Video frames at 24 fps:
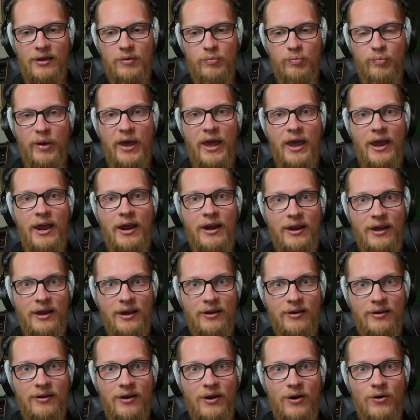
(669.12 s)

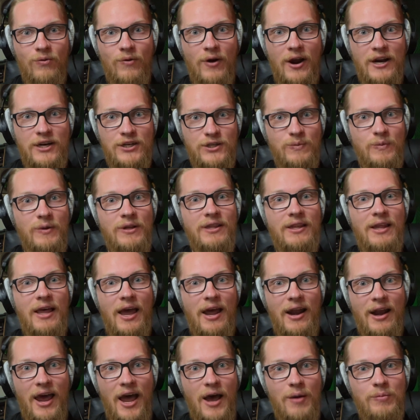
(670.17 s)
panning arrangement
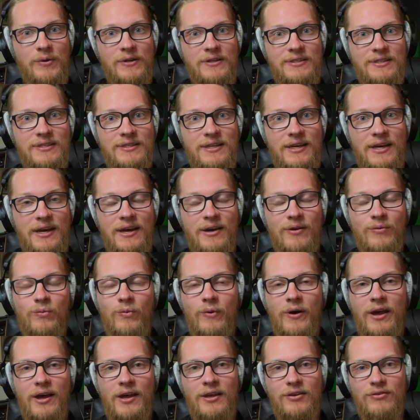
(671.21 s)
that happens there,
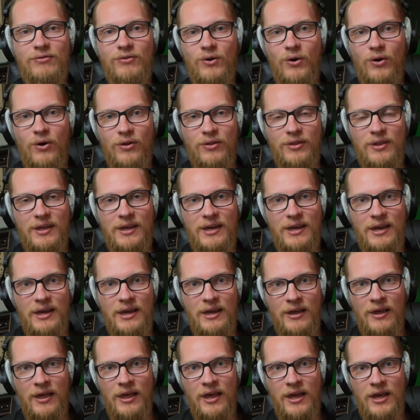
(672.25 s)
where you've got
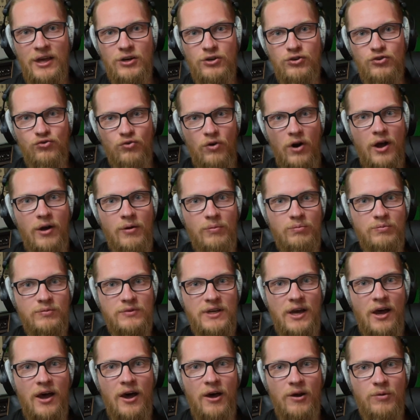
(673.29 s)
the drums
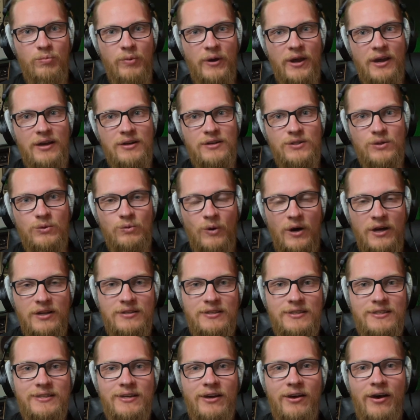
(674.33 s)
hard pan to
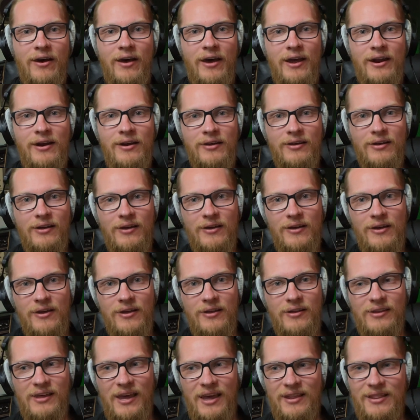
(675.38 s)
one side,
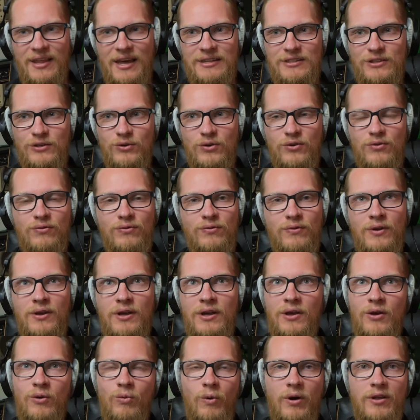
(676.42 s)
and that sort of,
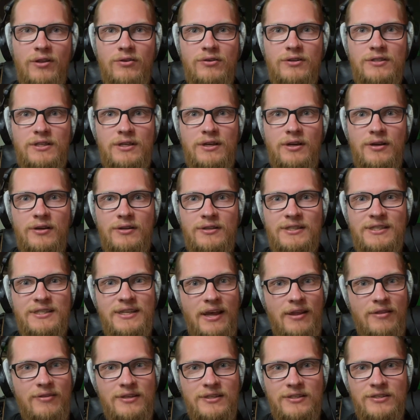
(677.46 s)
whether it's a
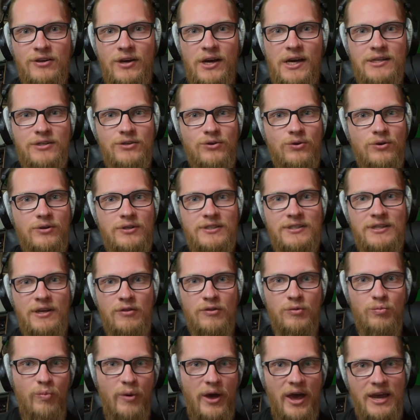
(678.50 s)
synthesizer or a
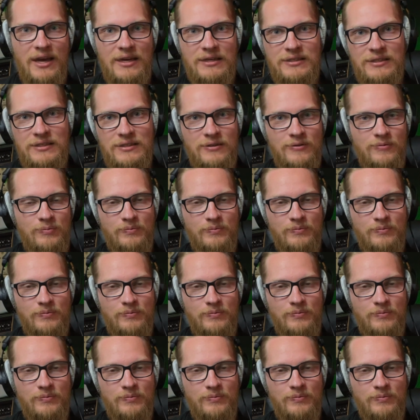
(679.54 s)
synth bass,